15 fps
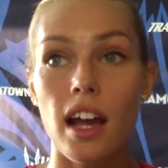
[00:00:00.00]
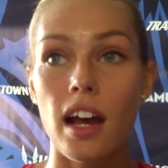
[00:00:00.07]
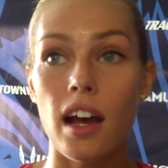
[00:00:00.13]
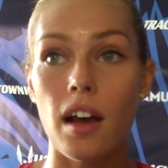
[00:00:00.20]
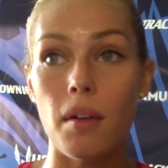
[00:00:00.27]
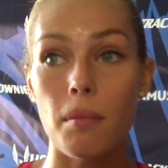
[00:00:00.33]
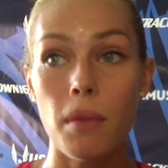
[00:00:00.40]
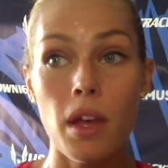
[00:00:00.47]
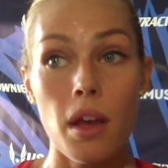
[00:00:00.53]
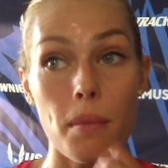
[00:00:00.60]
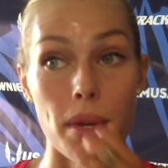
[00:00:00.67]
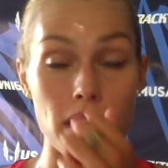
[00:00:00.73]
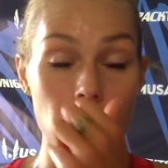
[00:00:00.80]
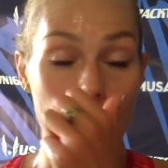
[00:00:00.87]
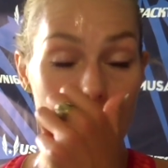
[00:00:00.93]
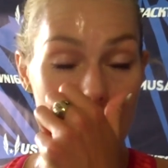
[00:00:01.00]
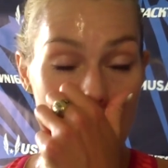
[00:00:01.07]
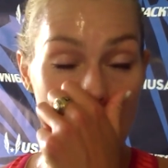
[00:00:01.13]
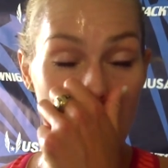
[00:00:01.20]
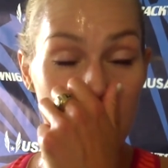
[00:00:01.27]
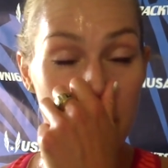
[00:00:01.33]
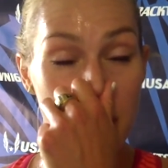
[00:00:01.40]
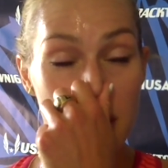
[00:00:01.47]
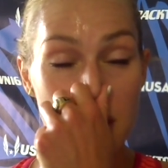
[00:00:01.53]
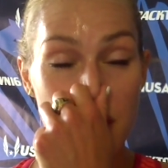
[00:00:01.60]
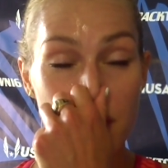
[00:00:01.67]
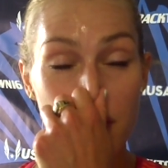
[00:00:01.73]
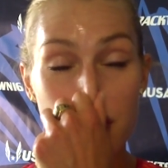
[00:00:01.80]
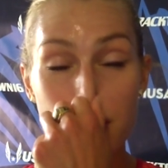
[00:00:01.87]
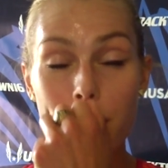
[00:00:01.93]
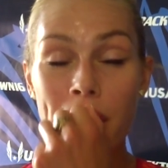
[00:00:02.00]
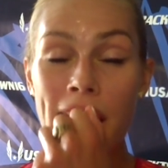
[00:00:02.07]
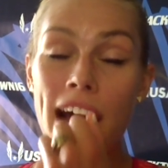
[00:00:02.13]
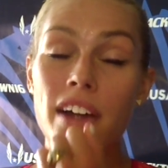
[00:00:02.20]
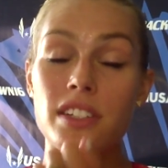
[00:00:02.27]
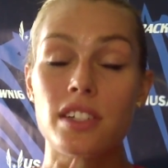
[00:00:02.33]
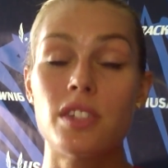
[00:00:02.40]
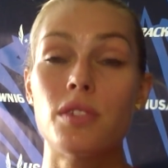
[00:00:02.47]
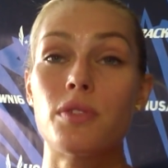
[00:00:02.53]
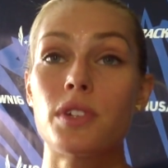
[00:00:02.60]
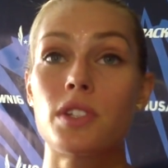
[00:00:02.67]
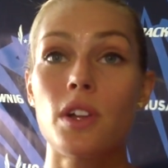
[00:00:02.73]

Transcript: Um, but it's hard to tell because I've also been at altitude for